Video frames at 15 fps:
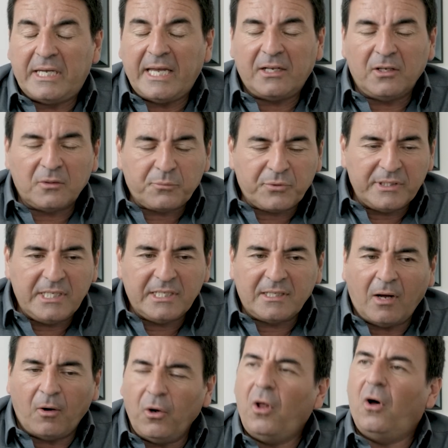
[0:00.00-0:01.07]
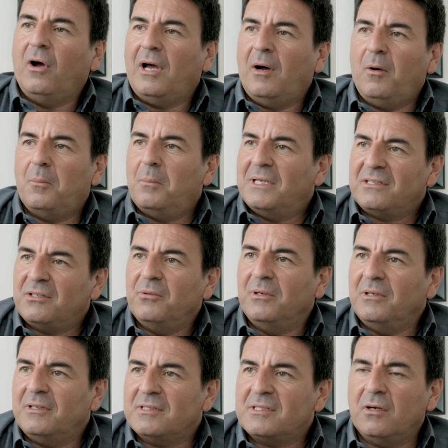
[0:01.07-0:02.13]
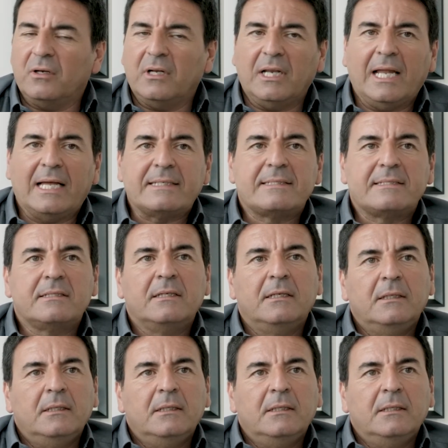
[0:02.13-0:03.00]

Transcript: cannot predict how long our material is going to last,